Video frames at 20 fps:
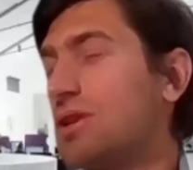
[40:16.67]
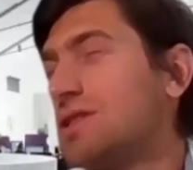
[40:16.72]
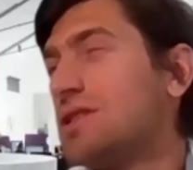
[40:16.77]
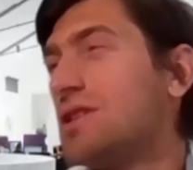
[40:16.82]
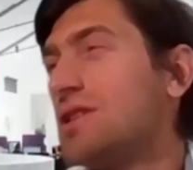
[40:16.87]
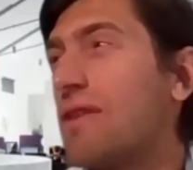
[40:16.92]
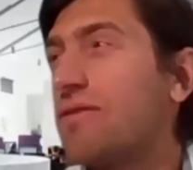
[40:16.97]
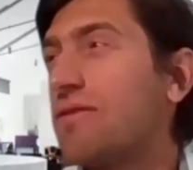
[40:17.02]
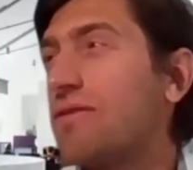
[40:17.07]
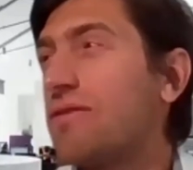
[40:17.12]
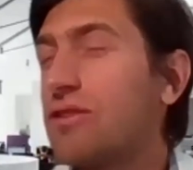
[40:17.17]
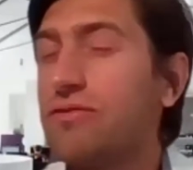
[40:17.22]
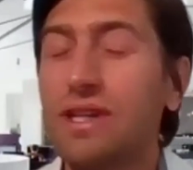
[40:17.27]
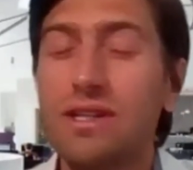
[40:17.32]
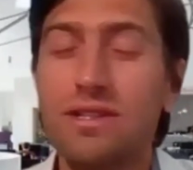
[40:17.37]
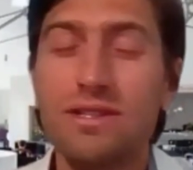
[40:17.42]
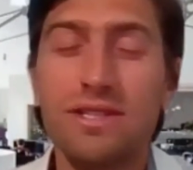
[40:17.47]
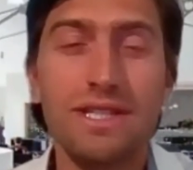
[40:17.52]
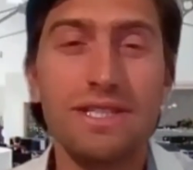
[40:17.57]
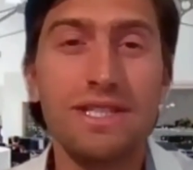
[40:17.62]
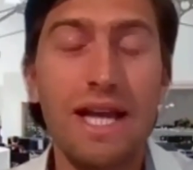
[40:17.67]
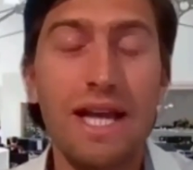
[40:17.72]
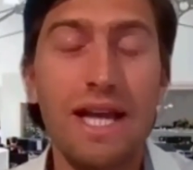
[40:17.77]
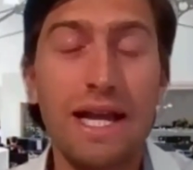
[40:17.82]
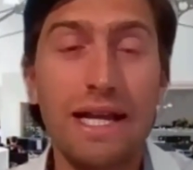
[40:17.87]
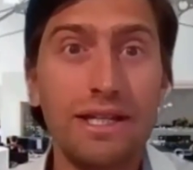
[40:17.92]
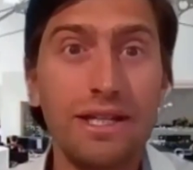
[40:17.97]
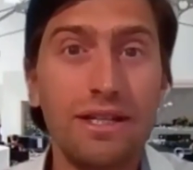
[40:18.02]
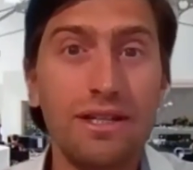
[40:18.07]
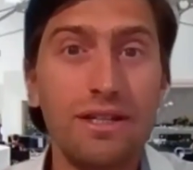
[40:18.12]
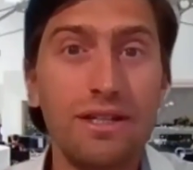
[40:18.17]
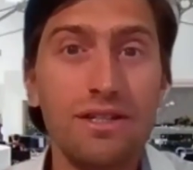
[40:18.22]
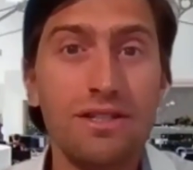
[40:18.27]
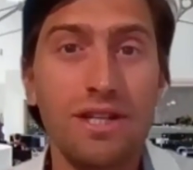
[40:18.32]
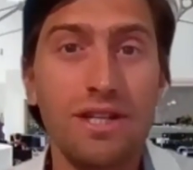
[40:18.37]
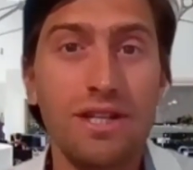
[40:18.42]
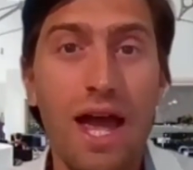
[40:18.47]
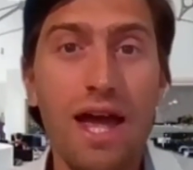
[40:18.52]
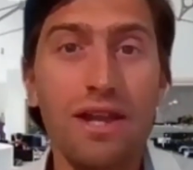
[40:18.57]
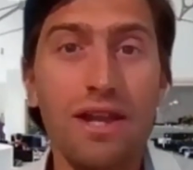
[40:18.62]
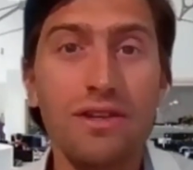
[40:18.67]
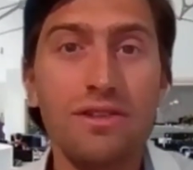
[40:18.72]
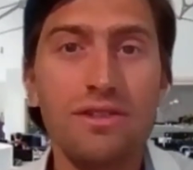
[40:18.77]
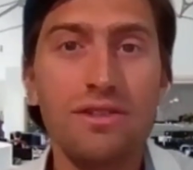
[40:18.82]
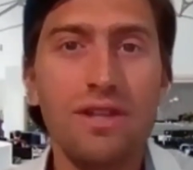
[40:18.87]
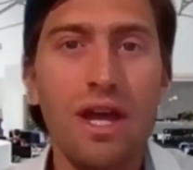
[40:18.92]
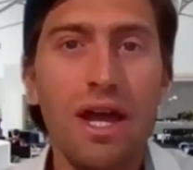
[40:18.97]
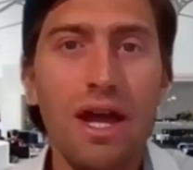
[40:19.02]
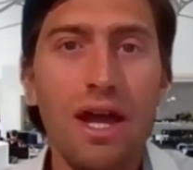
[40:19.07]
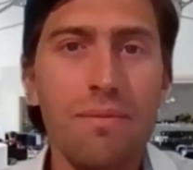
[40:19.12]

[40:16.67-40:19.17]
personally have the figures exactly to hand.